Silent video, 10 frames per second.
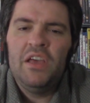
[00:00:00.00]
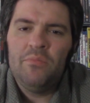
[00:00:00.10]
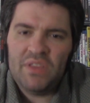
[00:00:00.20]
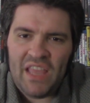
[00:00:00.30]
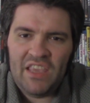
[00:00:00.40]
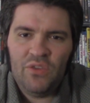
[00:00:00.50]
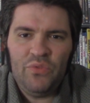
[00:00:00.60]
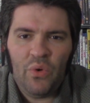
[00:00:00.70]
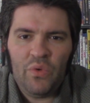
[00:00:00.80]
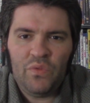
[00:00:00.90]
But thank you
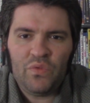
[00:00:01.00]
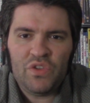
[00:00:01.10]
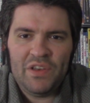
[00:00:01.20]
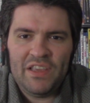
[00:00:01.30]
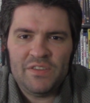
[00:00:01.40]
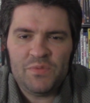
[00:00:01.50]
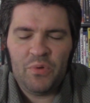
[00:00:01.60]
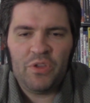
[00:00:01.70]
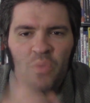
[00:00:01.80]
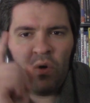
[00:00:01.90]
as always for tuning in
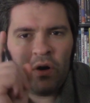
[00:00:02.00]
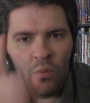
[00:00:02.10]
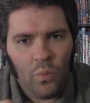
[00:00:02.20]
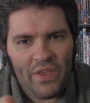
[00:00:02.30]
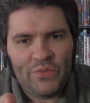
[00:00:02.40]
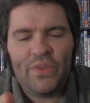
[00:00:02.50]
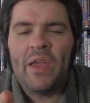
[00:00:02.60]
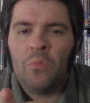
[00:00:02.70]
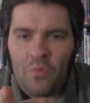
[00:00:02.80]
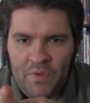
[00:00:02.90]
supporting your
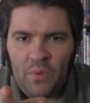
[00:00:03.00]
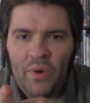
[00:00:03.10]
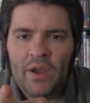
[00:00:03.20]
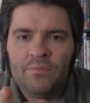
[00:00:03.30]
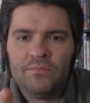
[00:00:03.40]
Wasteland Reviewer.